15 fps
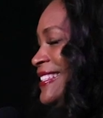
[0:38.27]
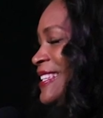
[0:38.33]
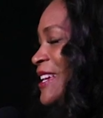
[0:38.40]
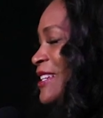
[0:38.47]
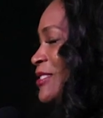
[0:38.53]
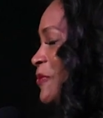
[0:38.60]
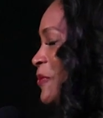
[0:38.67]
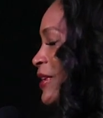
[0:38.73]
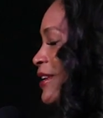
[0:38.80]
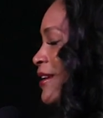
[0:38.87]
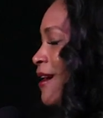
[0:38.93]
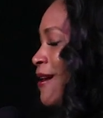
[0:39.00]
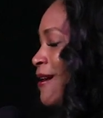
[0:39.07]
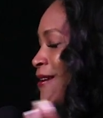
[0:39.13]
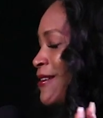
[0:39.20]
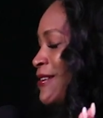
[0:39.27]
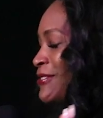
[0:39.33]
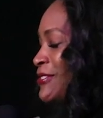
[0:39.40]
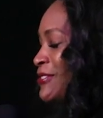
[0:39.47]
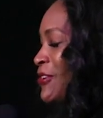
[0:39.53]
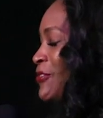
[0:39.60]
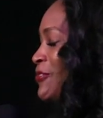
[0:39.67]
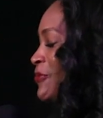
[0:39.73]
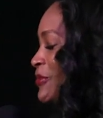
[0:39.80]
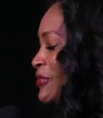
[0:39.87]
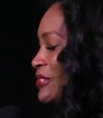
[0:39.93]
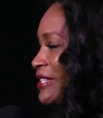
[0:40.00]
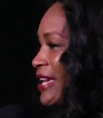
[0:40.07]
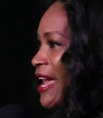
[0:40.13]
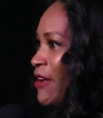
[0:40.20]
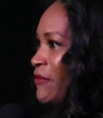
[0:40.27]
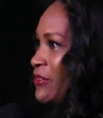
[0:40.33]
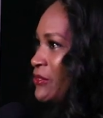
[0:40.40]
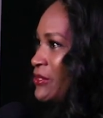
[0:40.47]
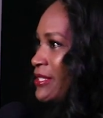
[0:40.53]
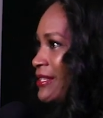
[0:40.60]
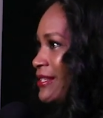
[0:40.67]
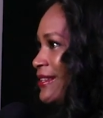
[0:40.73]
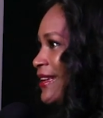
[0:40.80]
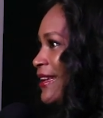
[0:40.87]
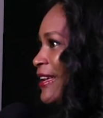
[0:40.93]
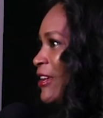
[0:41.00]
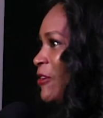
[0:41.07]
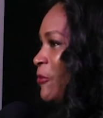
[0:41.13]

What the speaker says: Yes, we are so thrilled to have you today.